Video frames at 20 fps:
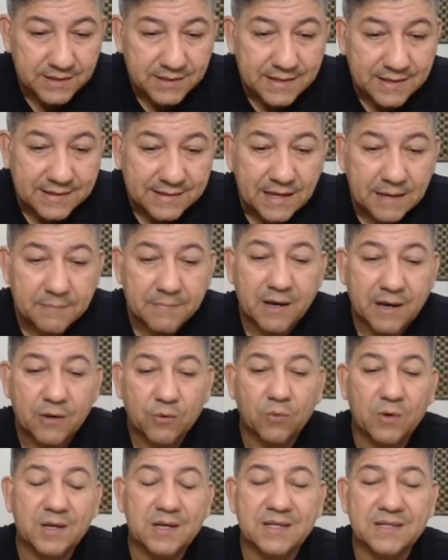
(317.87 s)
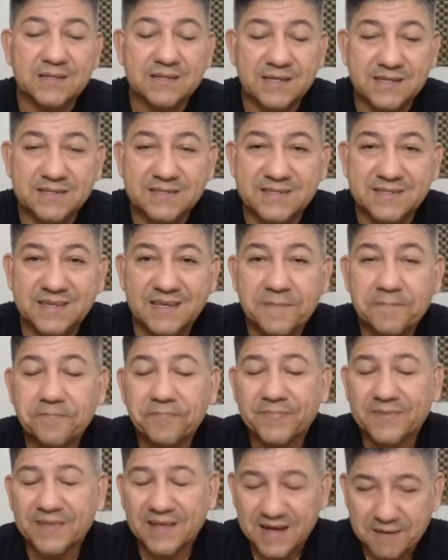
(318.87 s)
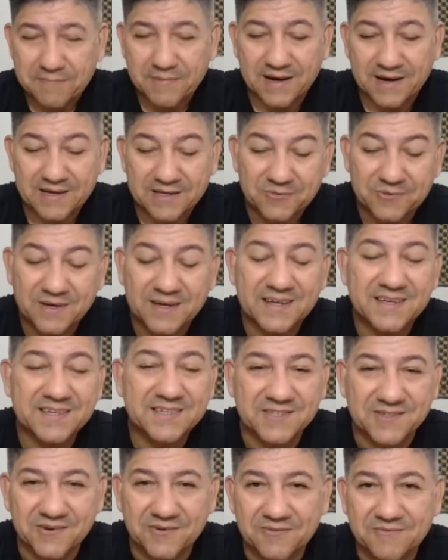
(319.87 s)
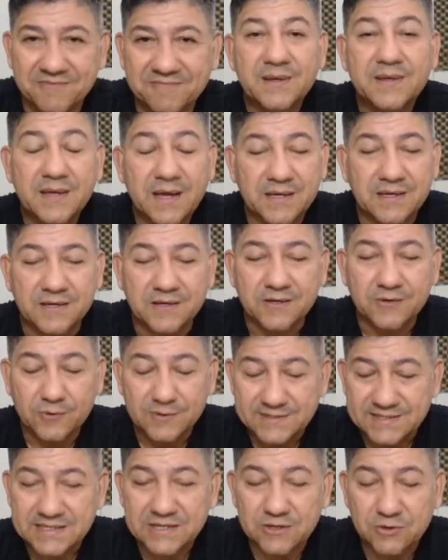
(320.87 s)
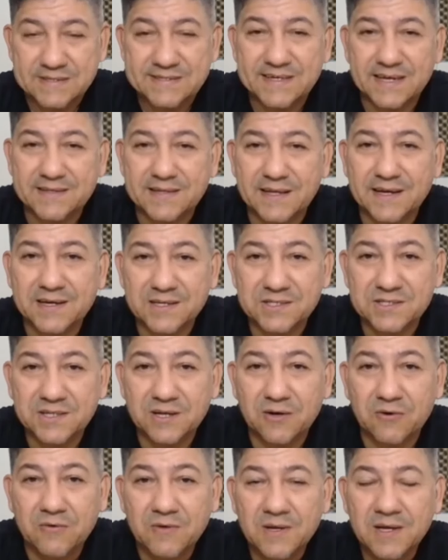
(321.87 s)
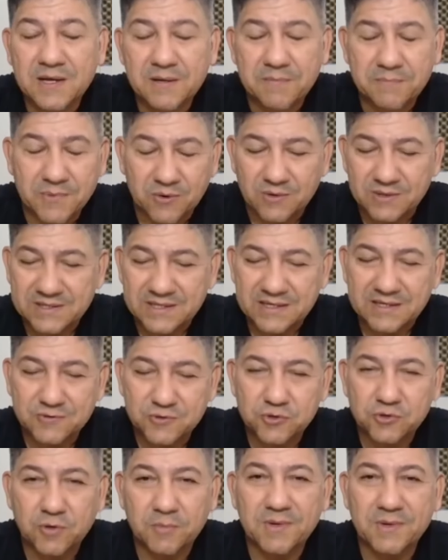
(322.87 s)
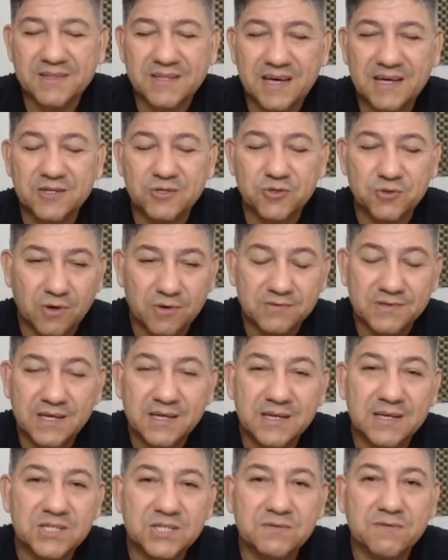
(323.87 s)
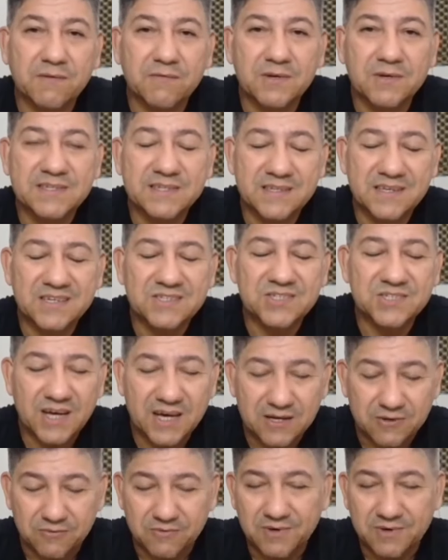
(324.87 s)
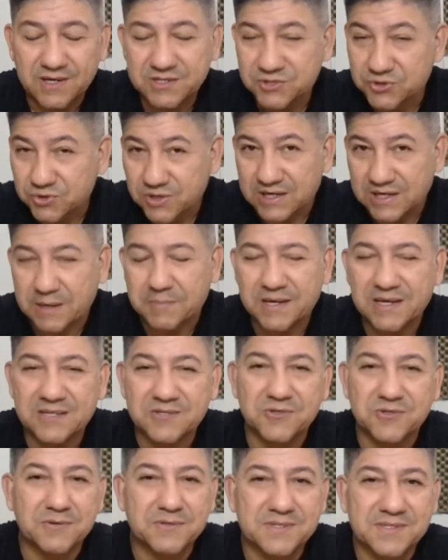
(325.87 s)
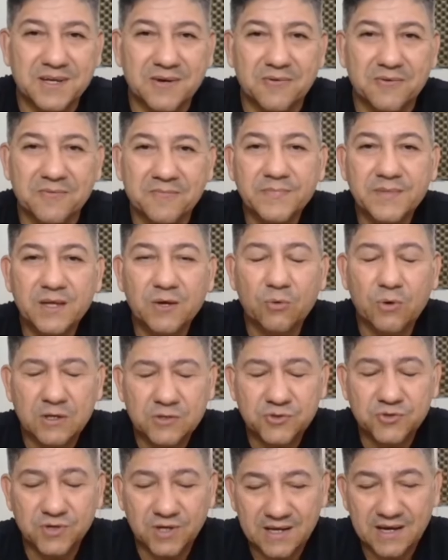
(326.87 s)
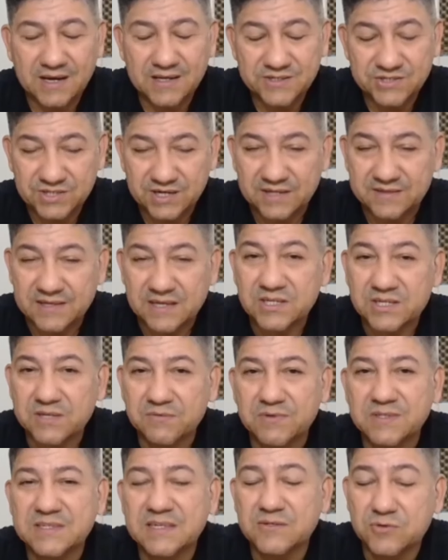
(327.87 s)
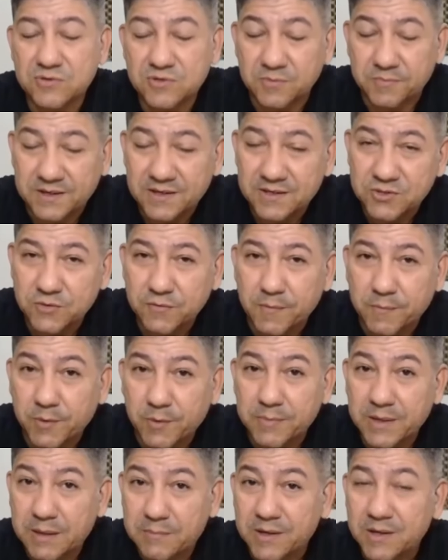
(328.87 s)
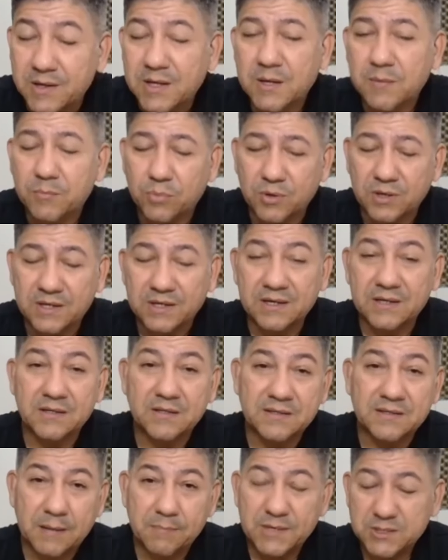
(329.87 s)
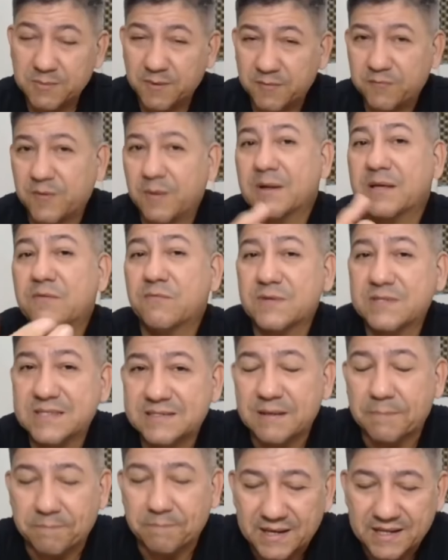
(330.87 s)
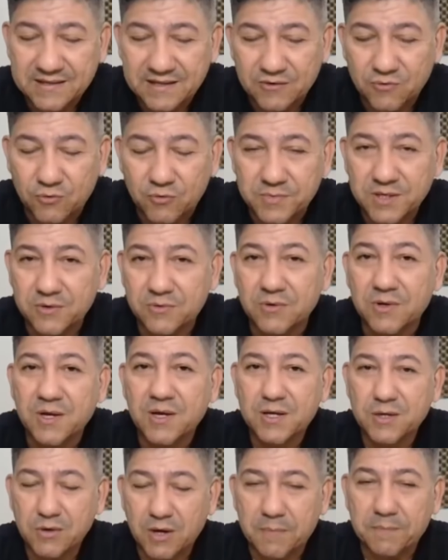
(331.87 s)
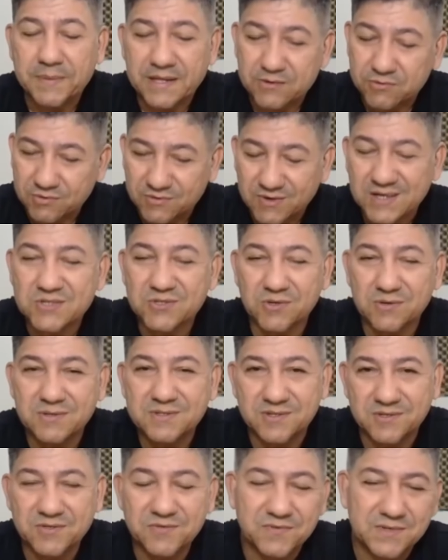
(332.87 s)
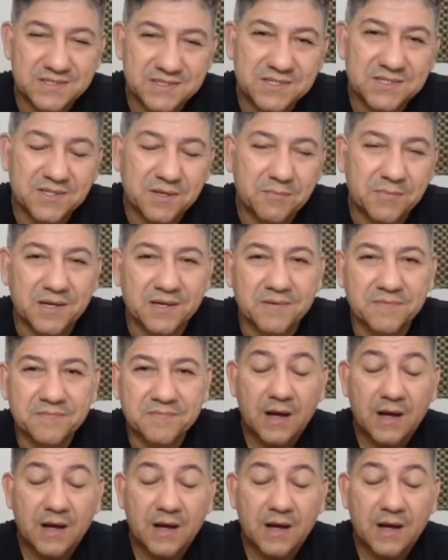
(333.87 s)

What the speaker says: Whoever chose option C got the question right. So did you get the question right? Tell me here in the comments which alternative you chose before looking at my solution. I like to see the strategy you use to solve the problem because just as you learn from me, I also learn from your solutions.